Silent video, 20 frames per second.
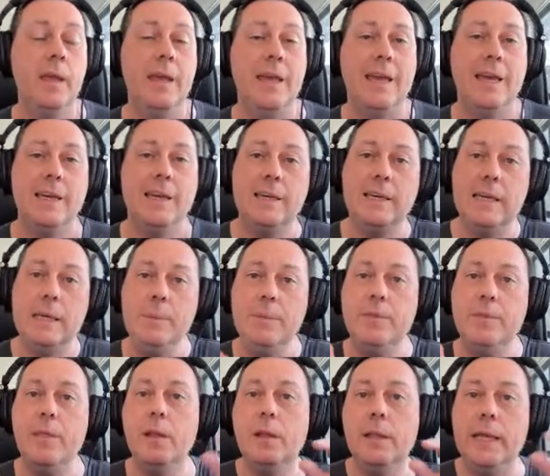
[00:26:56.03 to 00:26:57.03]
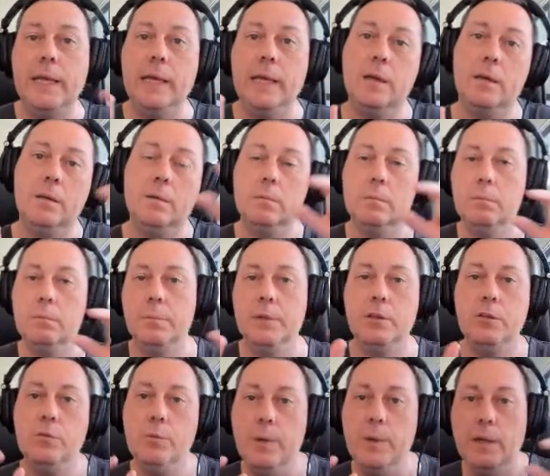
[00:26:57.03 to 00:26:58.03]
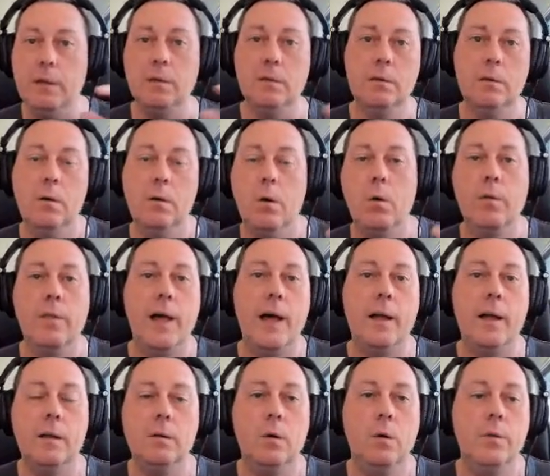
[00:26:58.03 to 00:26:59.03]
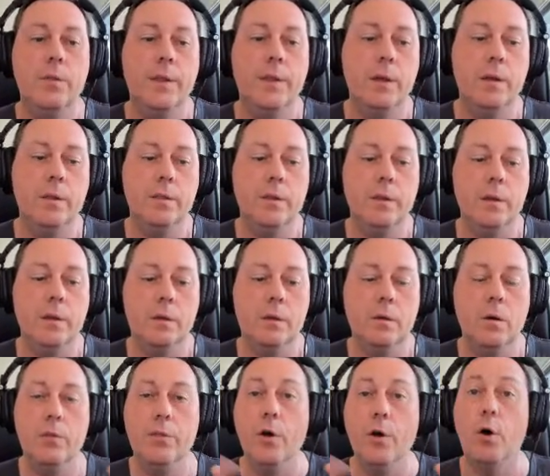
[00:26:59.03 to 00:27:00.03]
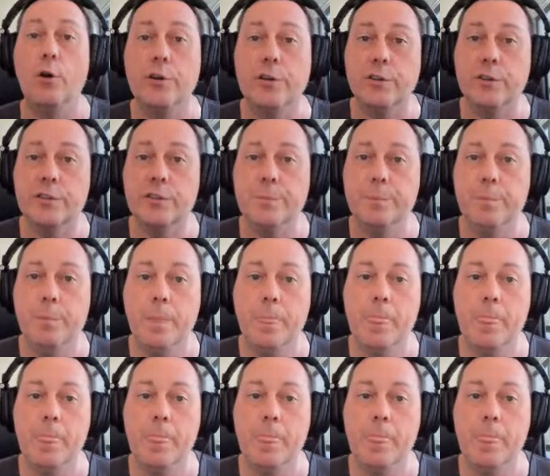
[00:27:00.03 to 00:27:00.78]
it keeps the link between all the orders.